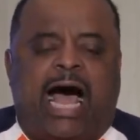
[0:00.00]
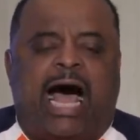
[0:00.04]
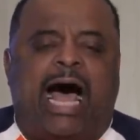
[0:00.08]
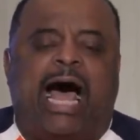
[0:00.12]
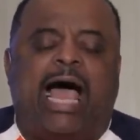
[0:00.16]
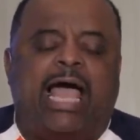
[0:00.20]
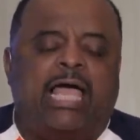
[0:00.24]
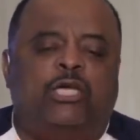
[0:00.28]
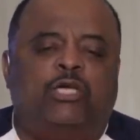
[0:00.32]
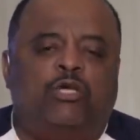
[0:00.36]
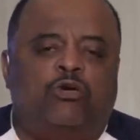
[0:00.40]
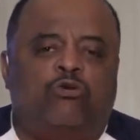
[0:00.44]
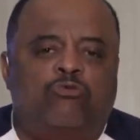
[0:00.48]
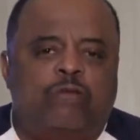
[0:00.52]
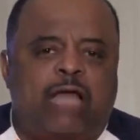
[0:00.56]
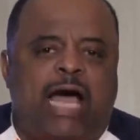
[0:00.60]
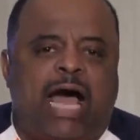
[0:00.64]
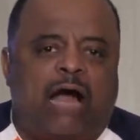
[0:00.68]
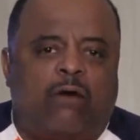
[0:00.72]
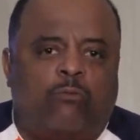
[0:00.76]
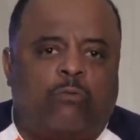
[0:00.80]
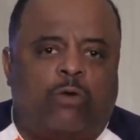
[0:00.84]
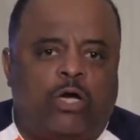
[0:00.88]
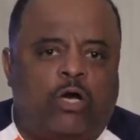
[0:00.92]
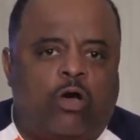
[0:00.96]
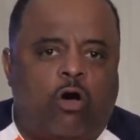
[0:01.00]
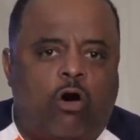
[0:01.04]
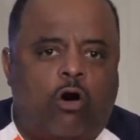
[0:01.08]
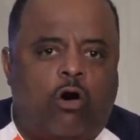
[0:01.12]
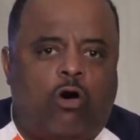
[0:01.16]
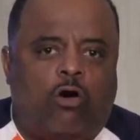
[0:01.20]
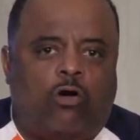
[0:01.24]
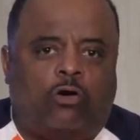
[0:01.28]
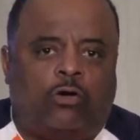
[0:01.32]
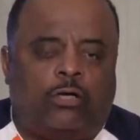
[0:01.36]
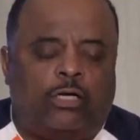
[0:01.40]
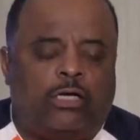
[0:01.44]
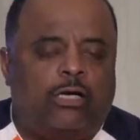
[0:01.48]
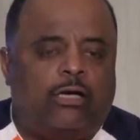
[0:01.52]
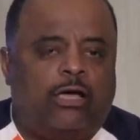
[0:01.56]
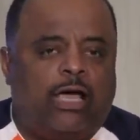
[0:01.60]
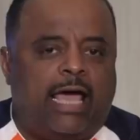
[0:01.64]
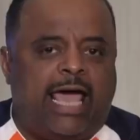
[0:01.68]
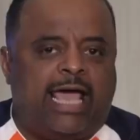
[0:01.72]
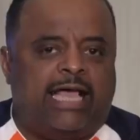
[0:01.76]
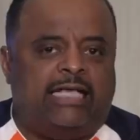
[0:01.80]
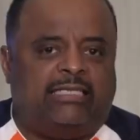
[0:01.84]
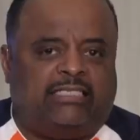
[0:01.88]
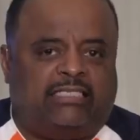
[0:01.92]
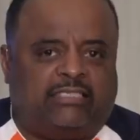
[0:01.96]
I do not recall
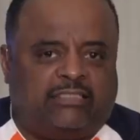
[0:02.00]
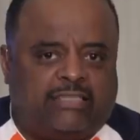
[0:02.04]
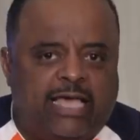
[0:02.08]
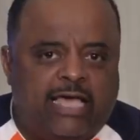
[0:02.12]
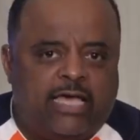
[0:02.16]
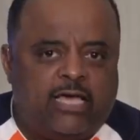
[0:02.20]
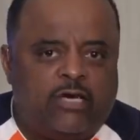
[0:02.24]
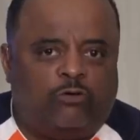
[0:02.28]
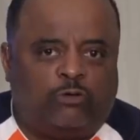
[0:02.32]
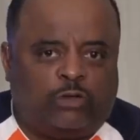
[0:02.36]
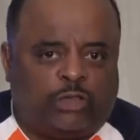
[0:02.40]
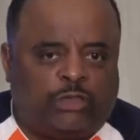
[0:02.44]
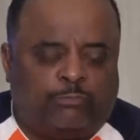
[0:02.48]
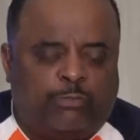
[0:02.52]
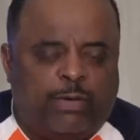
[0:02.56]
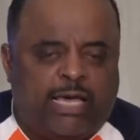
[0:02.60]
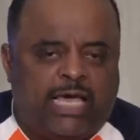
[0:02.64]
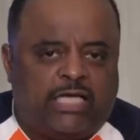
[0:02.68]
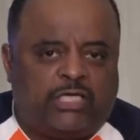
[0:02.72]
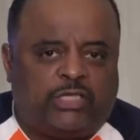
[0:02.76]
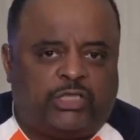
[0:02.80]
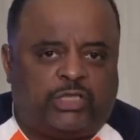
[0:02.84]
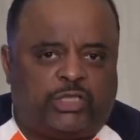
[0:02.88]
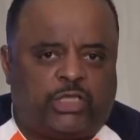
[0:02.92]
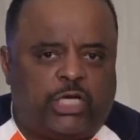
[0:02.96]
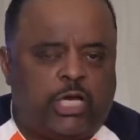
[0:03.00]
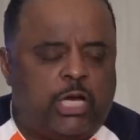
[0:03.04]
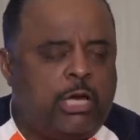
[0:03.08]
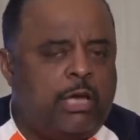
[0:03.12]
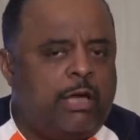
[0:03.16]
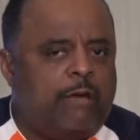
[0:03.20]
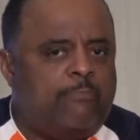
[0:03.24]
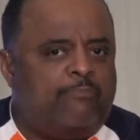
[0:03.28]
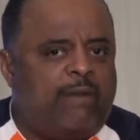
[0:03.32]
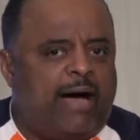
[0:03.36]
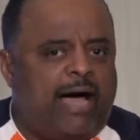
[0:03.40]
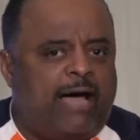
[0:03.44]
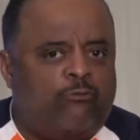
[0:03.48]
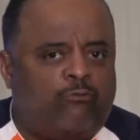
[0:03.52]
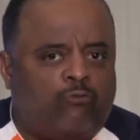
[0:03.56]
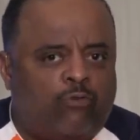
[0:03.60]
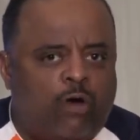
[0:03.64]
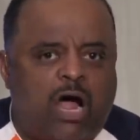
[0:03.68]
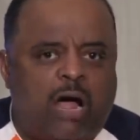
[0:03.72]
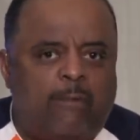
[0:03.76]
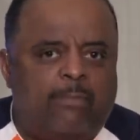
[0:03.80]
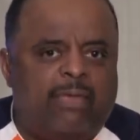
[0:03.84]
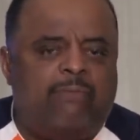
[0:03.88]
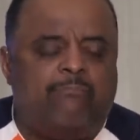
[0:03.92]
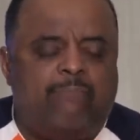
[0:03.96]
a single speech by
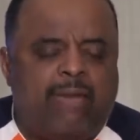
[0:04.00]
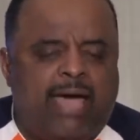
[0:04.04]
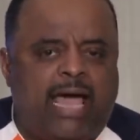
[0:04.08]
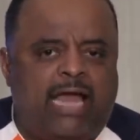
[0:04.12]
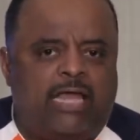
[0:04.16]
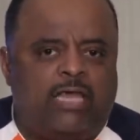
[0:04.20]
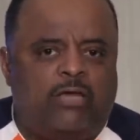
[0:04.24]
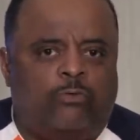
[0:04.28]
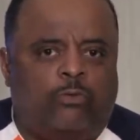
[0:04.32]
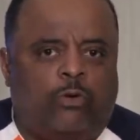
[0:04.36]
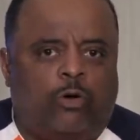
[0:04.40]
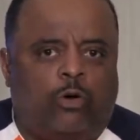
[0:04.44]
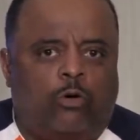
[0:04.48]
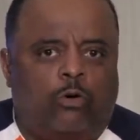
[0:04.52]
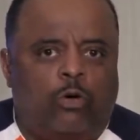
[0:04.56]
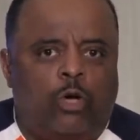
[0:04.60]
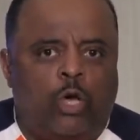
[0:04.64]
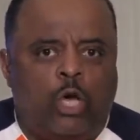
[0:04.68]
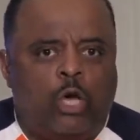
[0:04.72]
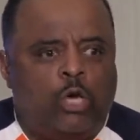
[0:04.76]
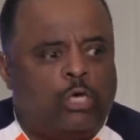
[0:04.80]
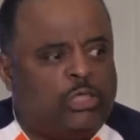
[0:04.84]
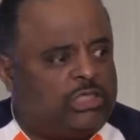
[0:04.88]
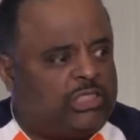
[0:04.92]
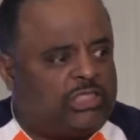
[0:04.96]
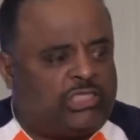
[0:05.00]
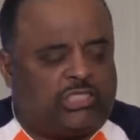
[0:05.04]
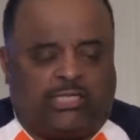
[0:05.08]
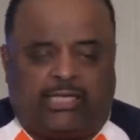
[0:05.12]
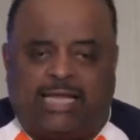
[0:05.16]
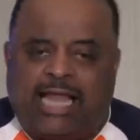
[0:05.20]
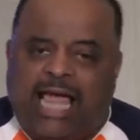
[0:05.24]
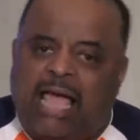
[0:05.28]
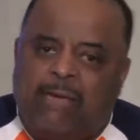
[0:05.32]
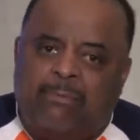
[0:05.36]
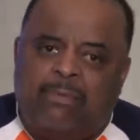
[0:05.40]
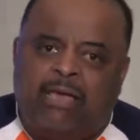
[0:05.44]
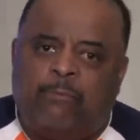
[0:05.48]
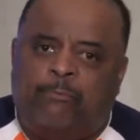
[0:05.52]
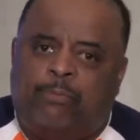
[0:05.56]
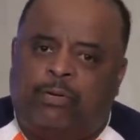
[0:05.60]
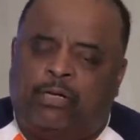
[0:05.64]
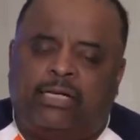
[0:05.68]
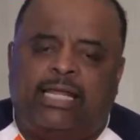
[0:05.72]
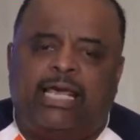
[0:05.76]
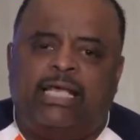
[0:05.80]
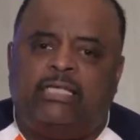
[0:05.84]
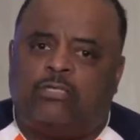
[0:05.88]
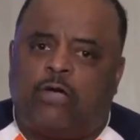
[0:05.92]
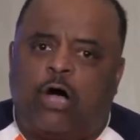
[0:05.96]
Rahm Emanuel slamming
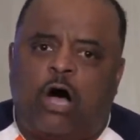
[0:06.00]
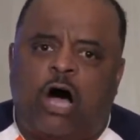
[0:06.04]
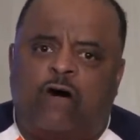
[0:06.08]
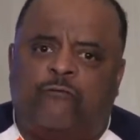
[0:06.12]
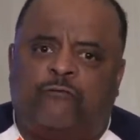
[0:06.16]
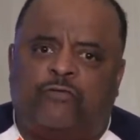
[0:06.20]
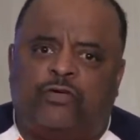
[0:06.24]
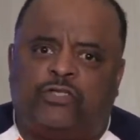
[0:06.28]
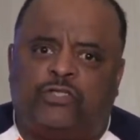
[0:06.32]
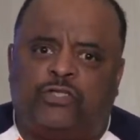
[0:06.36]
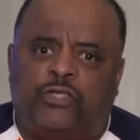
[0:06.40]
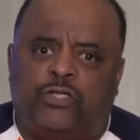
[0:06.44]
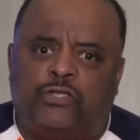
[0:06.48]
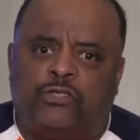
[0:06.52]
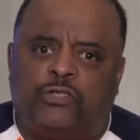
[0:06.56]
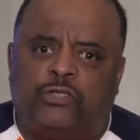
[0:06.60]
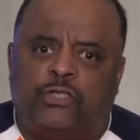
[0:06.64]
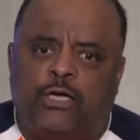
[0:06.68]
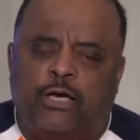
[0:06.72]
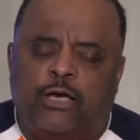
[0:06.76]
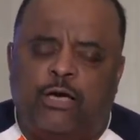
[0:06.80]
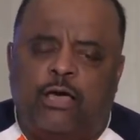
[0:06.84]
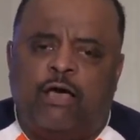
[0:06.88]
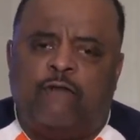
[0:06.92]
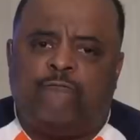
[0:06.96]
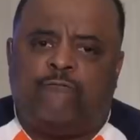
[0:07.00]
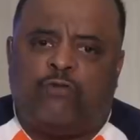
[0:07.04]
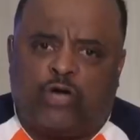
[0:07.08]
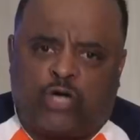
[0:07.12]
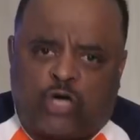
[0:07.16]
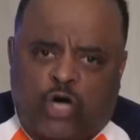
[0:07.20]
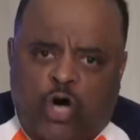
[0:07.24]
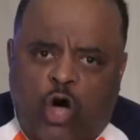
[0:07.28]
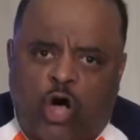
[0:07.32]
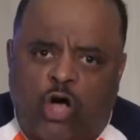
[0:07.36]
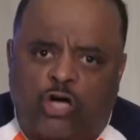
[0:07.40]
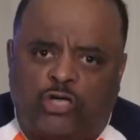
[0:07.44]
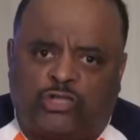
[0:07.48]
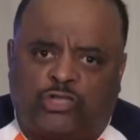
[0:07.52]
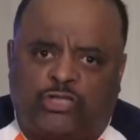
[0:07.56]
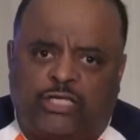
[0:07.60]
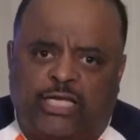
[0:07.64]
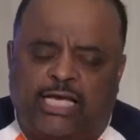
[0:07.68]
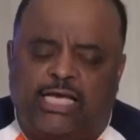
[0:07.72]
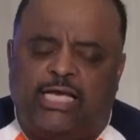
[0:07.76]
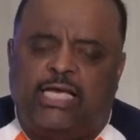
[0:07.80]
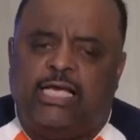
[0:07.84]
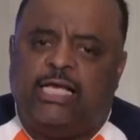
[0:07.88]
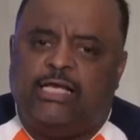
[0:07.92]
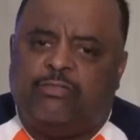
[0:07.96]
police officers for
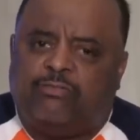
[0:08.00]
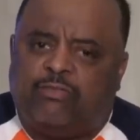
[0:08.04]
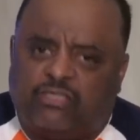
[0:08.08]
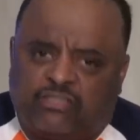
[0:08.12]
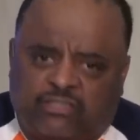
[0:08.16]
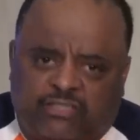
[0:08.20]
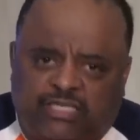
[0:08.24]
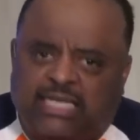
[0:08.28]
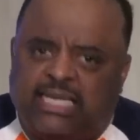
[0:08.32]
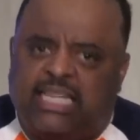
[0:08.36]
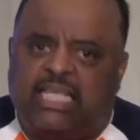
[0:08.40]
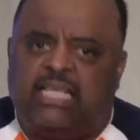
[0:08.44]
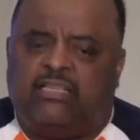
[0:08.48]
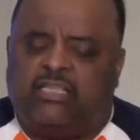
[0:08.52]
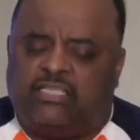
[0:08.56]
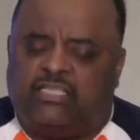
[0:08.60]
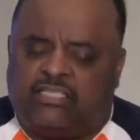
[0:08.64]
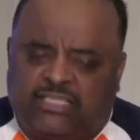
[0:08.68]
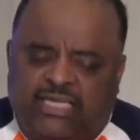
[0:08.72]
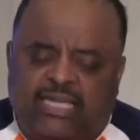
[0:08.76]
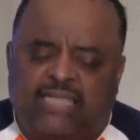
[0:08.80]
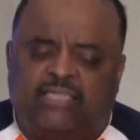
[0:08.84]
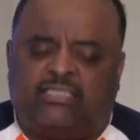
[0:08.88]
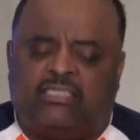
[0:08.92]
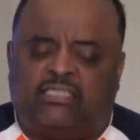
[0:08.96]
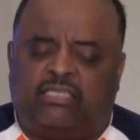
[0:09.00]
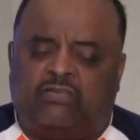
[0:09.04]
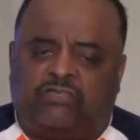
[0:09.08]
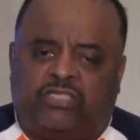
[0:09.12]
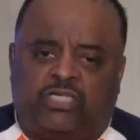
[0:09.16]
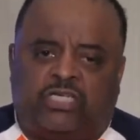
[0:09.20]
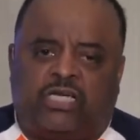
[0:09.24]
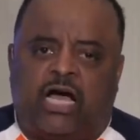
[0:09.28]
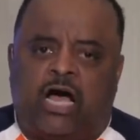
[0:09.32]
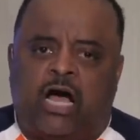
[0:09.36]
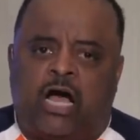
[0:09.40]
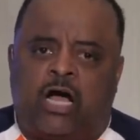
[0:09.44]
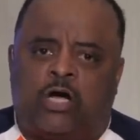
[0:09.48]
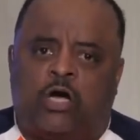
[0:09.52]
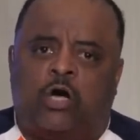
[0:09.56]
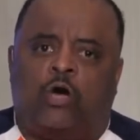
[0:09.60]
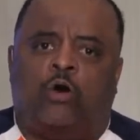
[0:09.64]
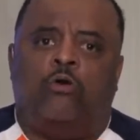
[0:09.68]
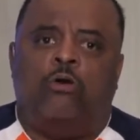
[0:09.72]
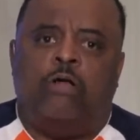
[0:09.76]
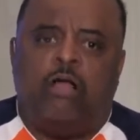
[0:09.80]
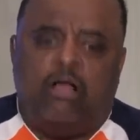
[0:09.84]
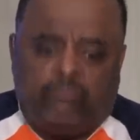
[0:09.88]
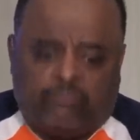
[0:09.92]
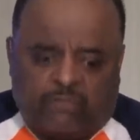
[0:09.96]
costing the city, the citizens of
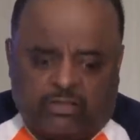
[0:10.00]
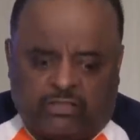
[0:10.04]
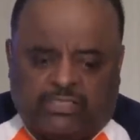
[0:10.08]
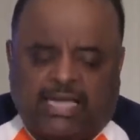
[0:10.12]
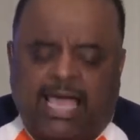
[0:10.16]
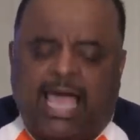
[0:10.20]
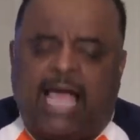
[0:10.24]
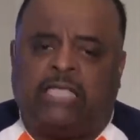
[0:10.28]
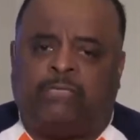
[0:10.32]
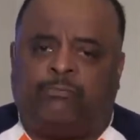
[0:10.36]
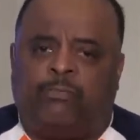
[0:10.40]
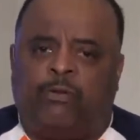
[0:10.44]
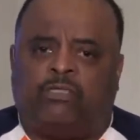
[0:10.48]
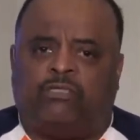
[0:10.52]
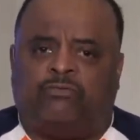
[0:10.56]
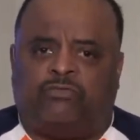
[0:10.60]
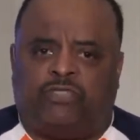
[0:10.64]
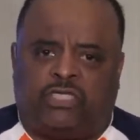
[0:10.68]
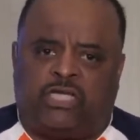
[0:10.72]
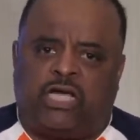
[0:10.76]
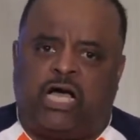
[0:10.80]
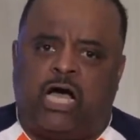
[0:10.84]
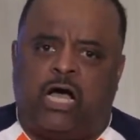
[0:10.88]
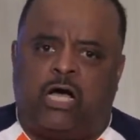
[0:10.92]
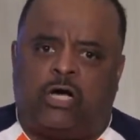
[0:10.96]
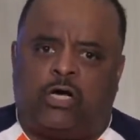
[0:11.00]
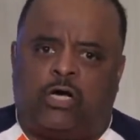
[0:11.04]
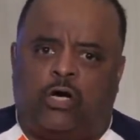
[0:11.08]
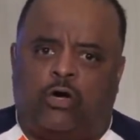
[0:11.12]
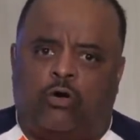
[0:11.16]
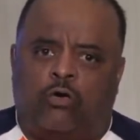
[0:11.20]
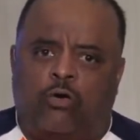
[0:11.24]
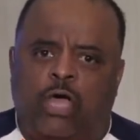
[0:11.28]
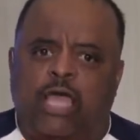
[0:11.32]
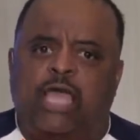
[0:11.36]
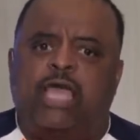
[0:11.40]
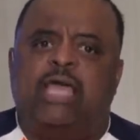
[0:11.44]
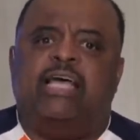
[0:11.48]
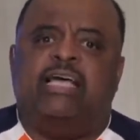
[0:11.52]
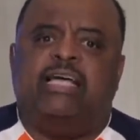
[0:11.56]
Chicago, the taxpayers of Chicago,